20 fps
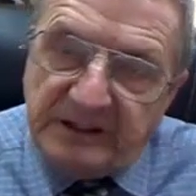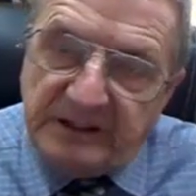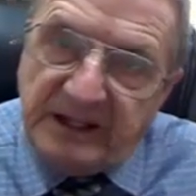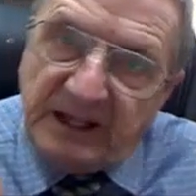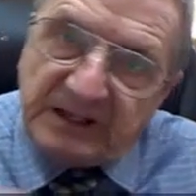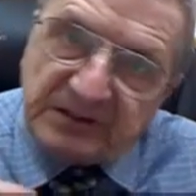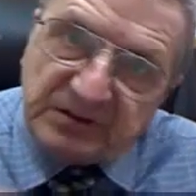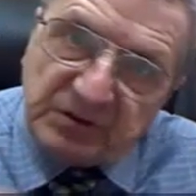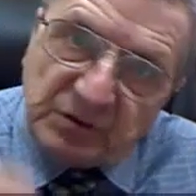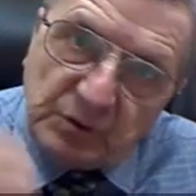the
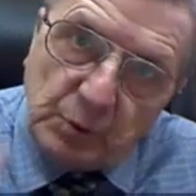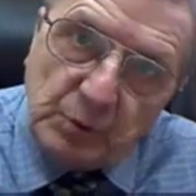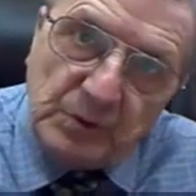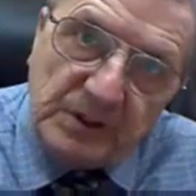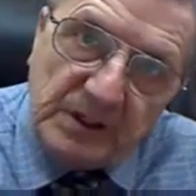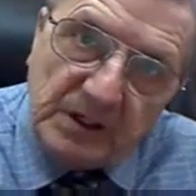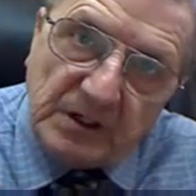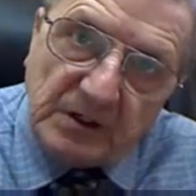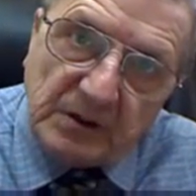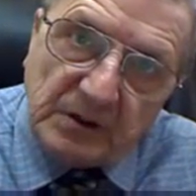next
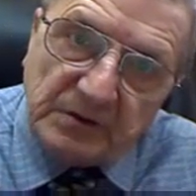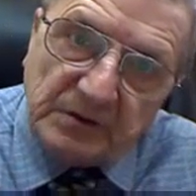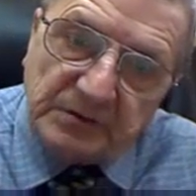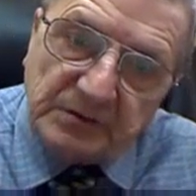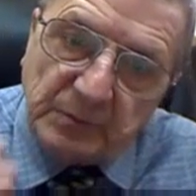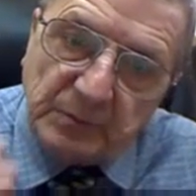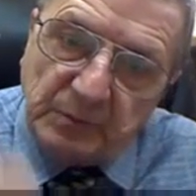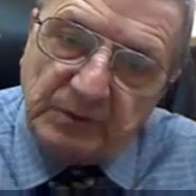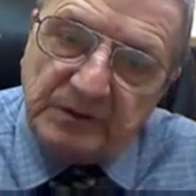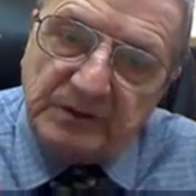2
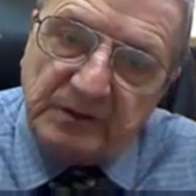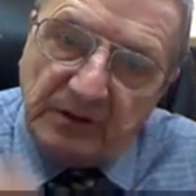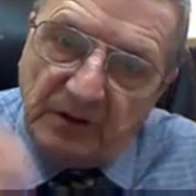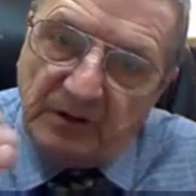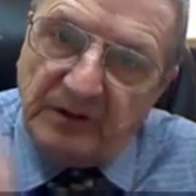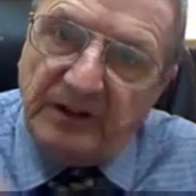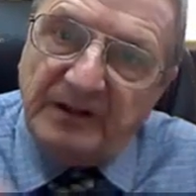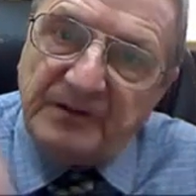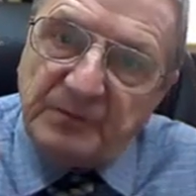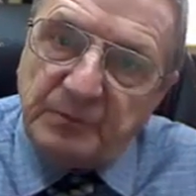years with
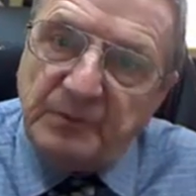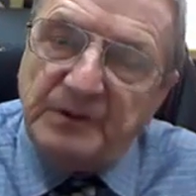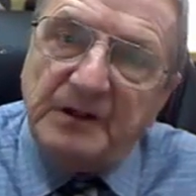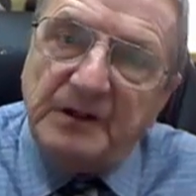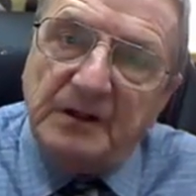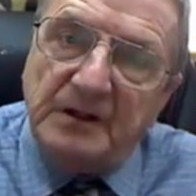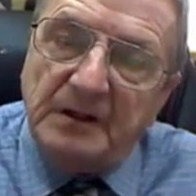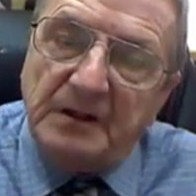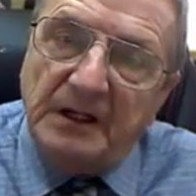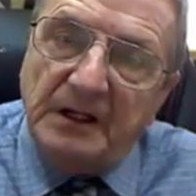less
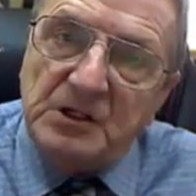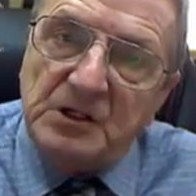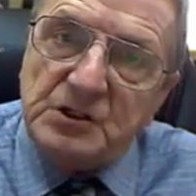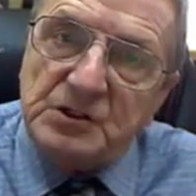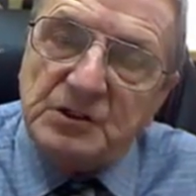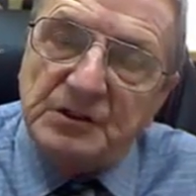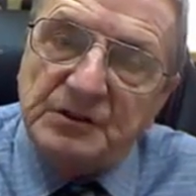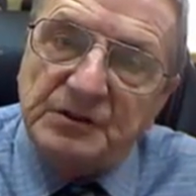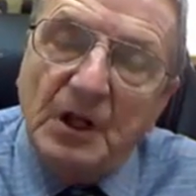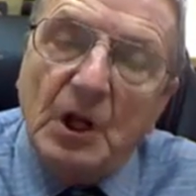
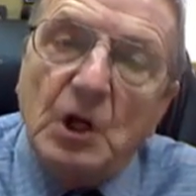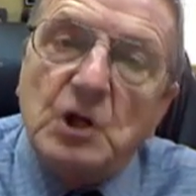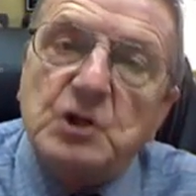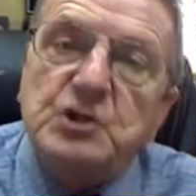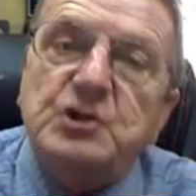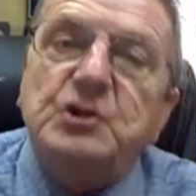regulations,